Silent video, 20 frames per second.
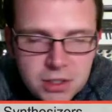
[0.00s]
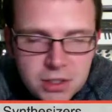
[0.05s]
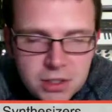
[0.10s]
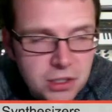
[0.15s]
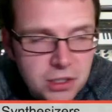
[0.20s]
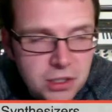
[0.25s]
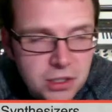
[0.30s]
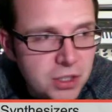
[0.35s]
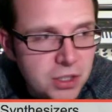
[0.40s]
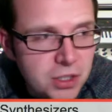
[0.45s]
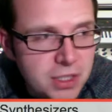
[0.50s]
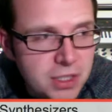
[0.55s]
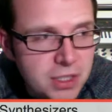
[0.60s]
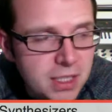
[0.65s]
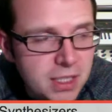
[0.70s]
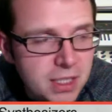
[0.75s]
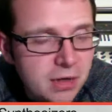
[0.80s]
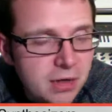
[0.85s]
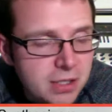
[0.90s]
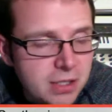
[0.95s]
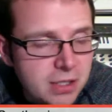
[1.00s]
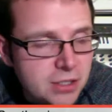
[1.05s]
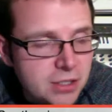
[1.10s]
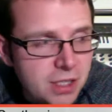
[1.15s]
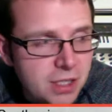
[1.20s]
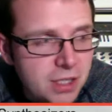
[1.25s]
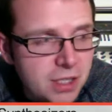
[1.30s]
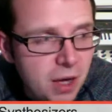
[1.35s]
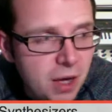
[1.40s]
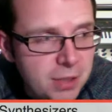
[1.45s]
good idea,
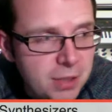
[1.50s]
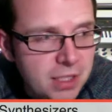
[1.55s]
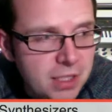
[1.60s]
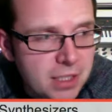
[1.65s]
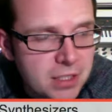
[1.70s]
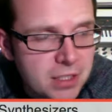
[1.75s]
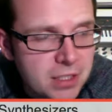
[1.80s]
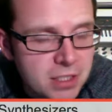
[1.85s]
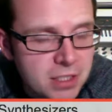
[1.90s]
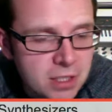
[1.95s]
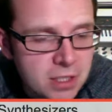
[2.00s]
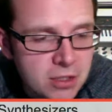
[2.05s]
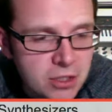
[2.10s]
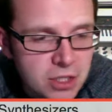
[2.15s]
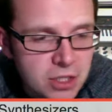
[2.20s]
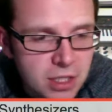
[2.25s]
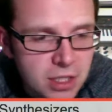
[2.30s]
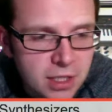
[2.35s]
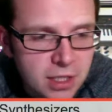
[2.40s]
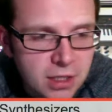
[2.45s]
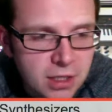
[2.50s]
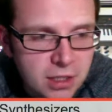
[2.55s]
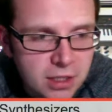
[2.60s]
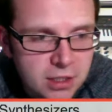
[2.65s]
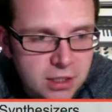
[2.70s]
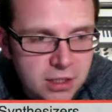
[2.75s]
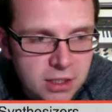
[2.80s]
actually. I mean, it's essentially it's